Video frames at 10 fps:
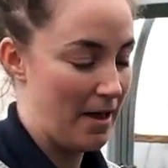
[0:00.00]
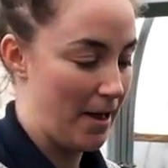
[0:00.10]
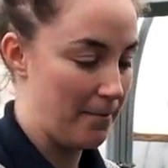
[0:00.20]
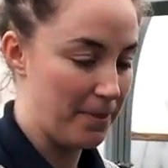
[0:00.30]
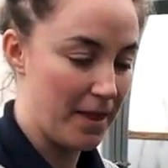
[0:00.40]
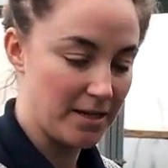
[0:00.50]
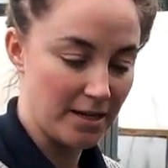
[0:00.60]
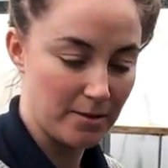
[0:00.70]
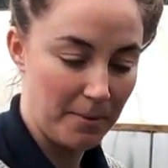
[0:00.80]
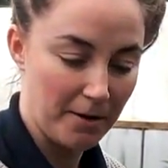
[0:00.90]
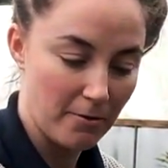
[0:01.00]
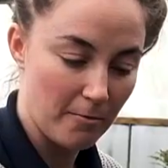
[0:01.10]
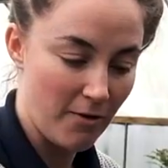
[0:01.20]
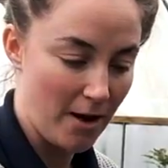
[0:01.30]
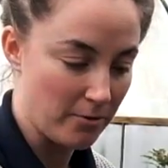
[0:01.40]
They tend to be
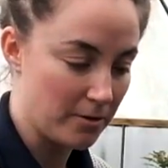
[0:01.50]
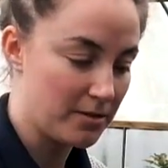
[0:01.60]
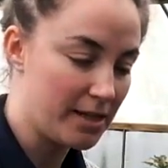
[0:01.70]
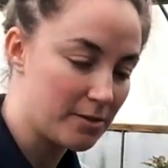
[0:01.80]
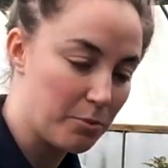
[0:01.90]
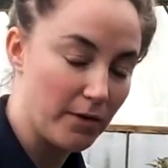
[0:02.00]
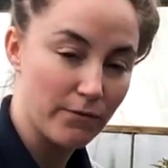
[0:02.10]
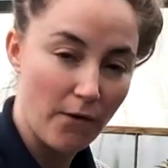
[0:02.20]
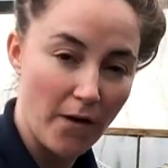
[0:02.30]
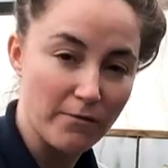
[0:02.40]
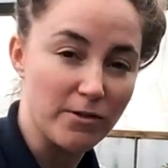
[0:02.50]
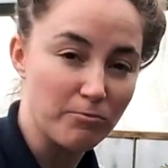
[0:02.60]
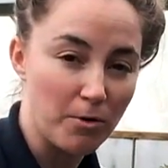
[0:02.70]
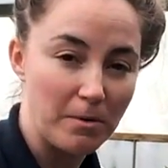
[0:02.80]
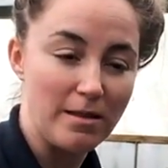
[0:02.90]
around a 6.5 is
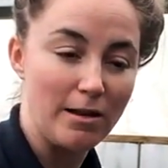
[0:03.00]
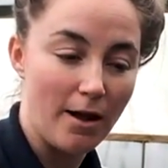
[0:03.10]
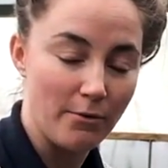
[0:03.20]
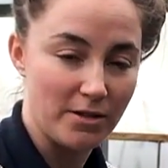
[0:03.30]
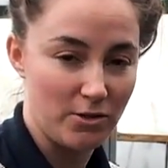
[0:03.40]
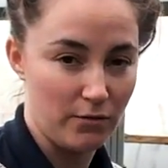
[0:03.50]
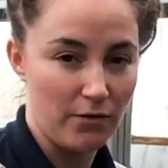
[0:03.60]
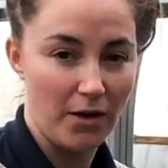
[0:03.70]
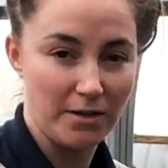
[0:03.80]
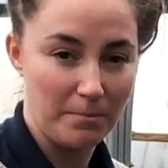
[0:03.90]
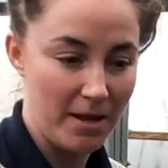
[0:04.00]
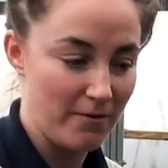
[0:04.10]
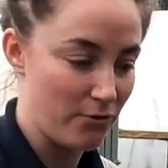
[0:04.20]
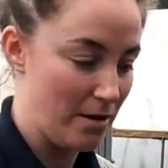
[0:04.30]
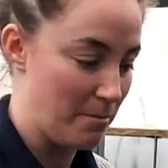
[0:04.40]
probably the lowest you'll find a
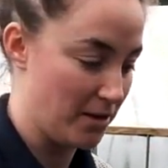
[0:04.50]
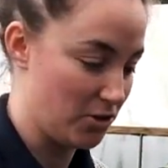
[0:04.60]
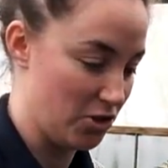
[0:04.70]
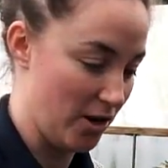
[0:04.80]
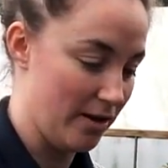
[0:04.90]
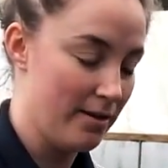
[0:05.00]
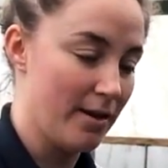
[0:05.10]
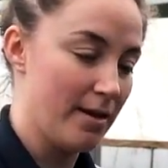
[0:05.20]
peat-free mixture,